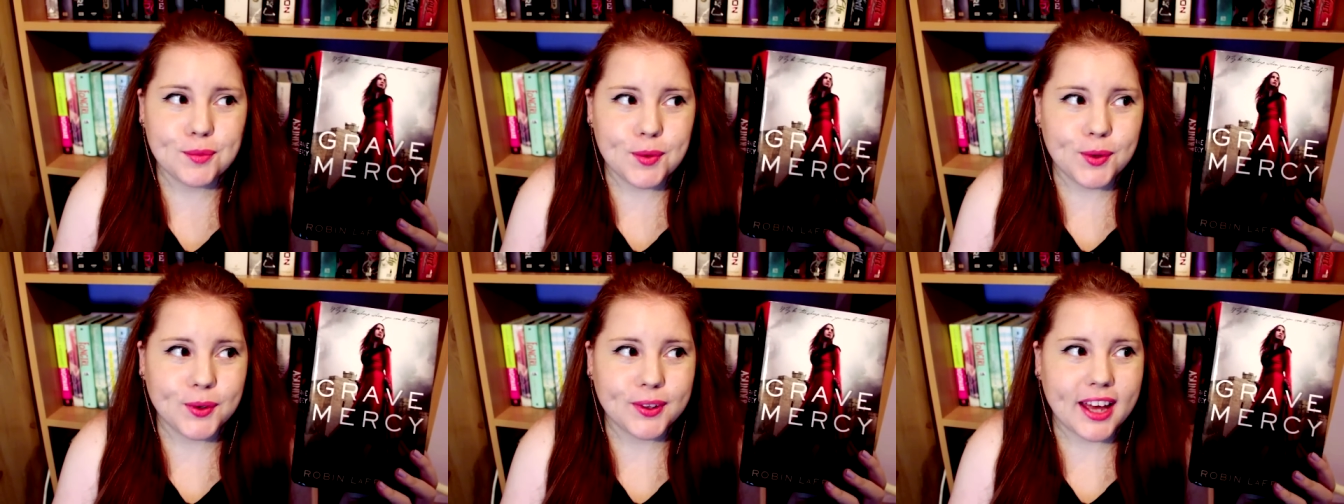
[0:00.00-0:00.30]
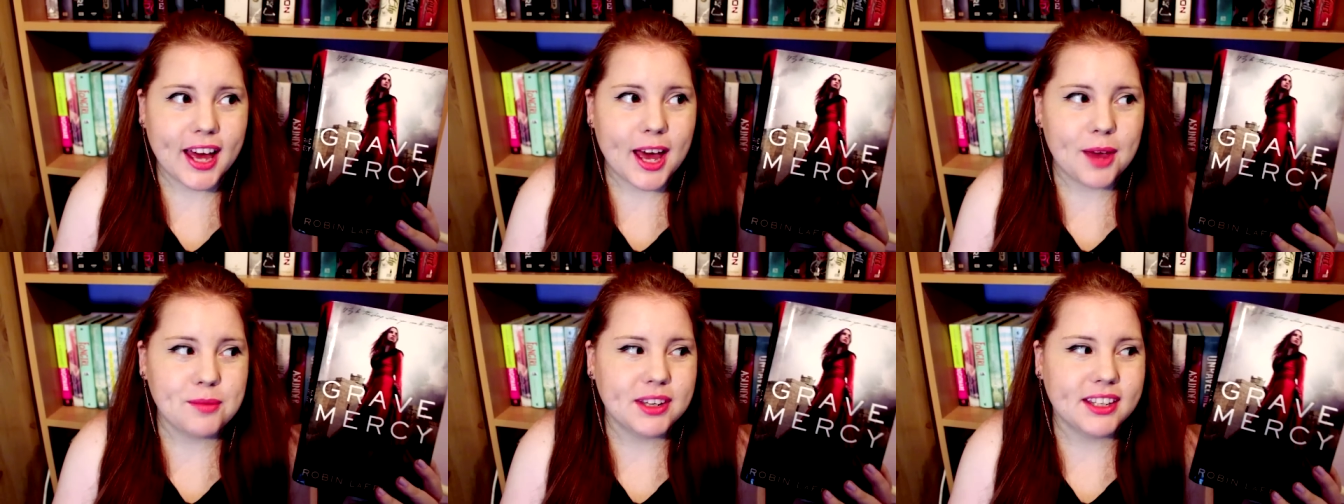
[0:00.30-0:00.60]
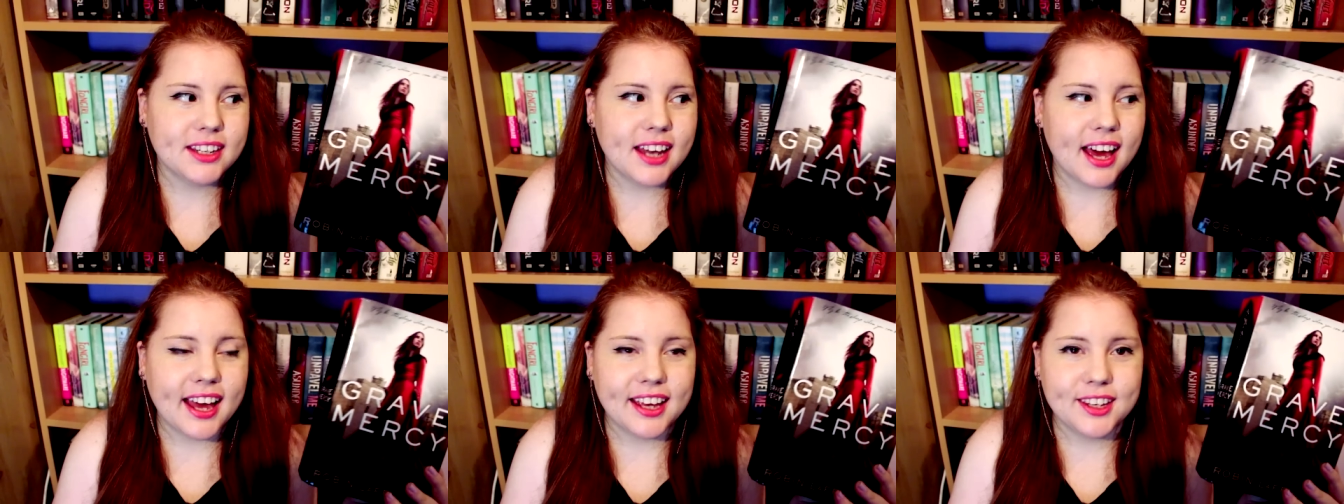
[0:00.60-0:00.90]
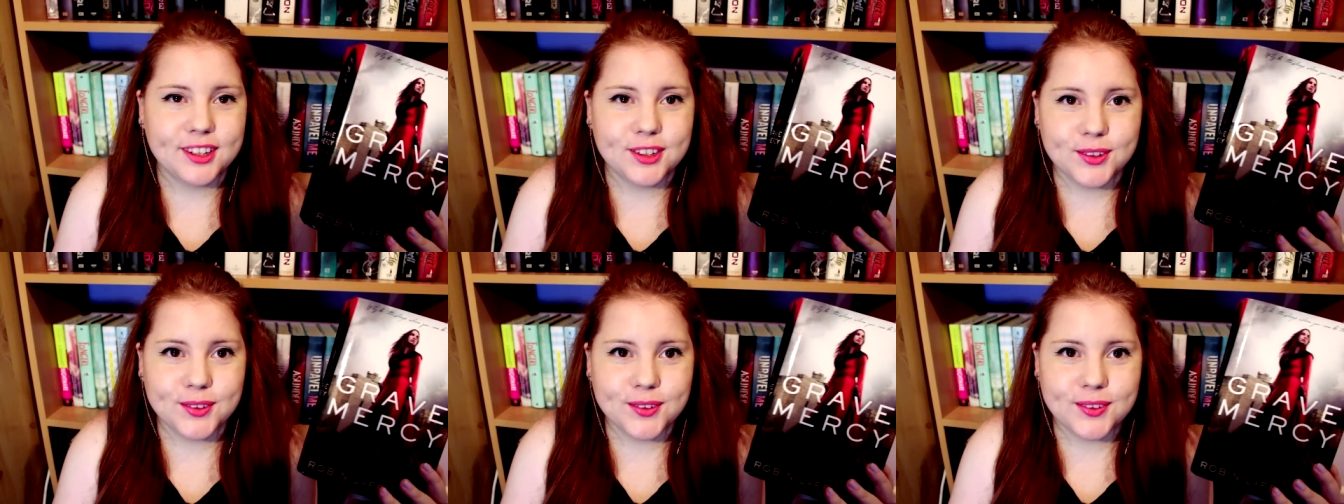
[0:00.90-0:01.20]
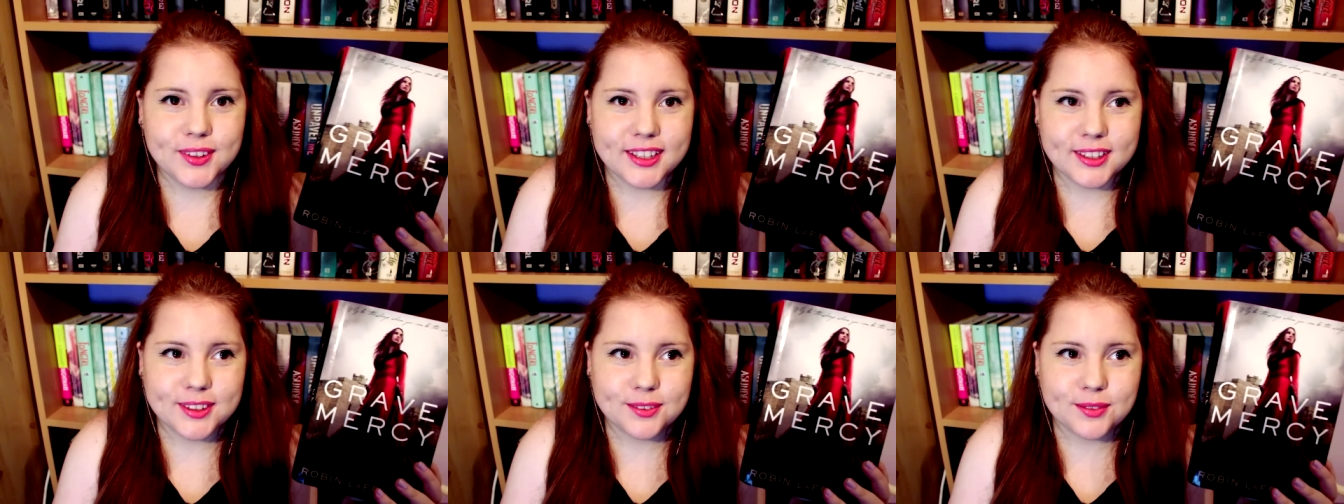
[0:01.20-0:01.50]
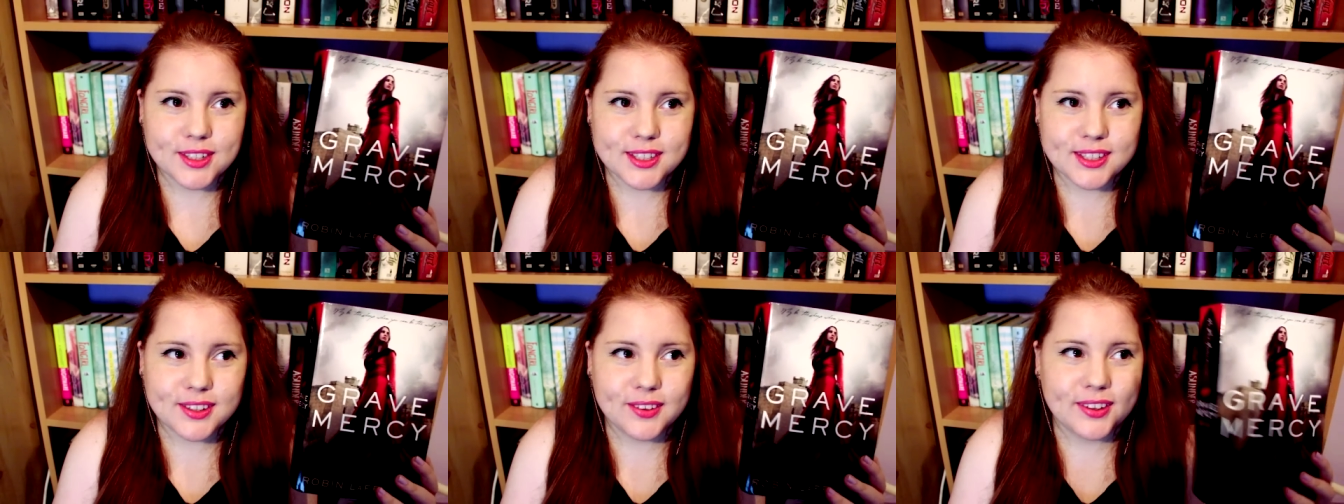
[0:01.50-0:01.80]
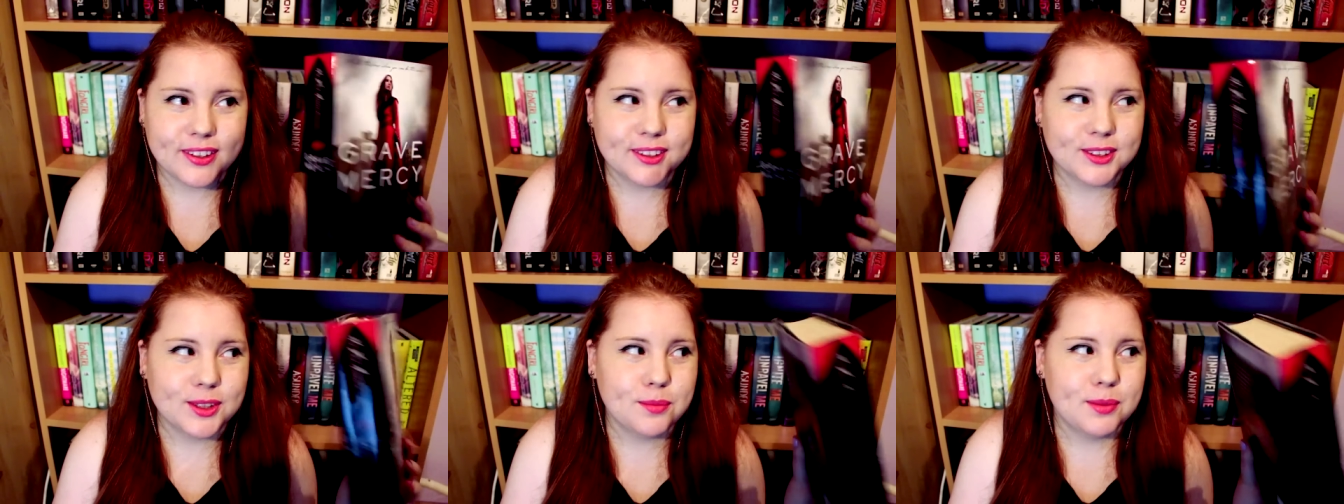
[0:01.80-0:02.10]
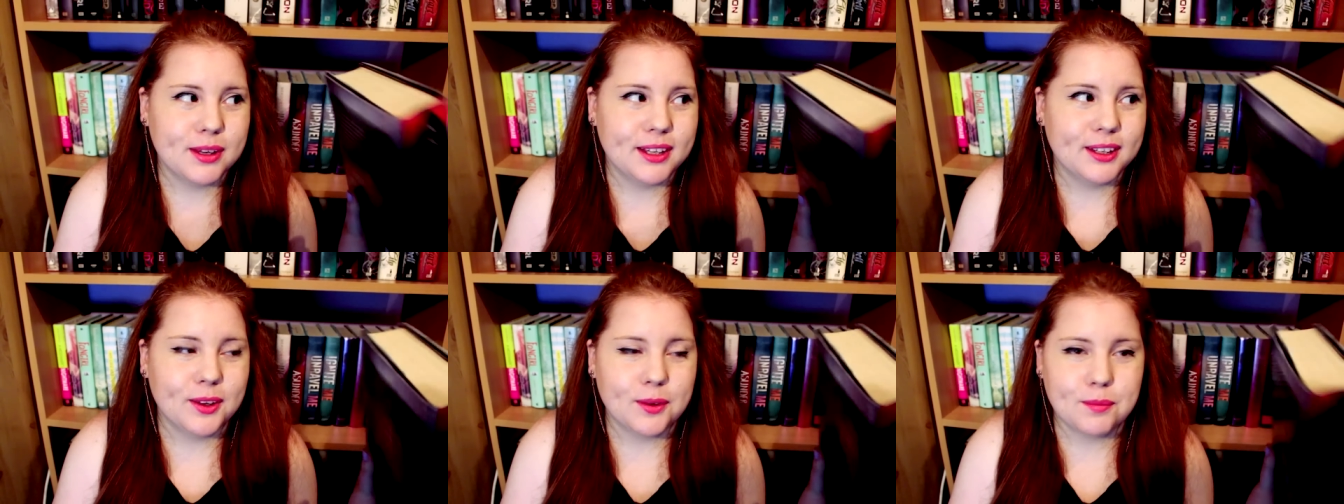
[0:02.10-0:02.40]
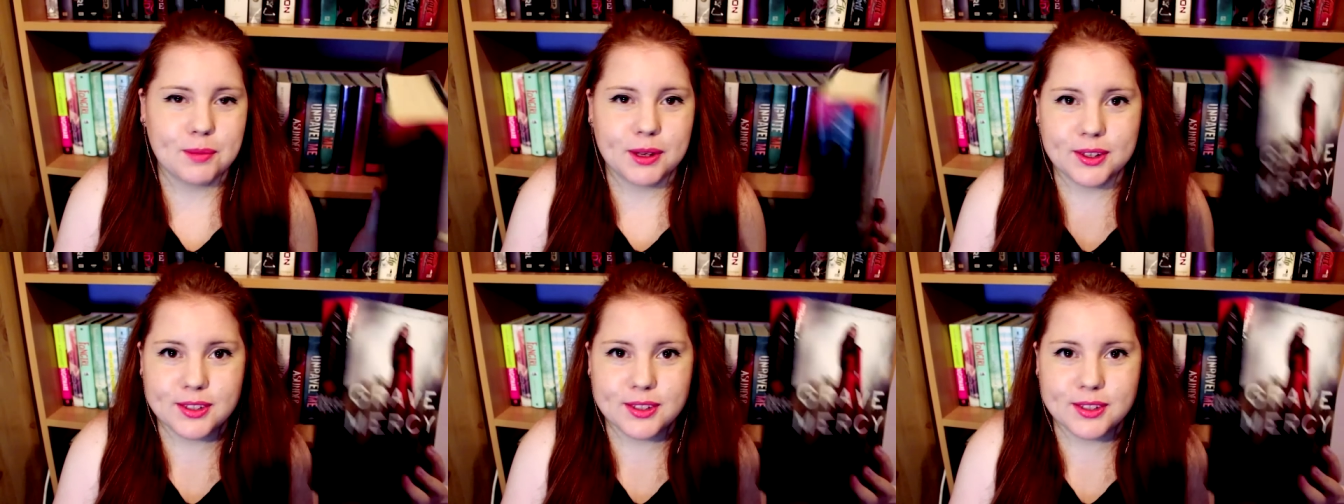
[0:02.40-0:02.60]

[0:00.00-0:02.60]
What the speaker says: book. I mean, I knew it was going to be long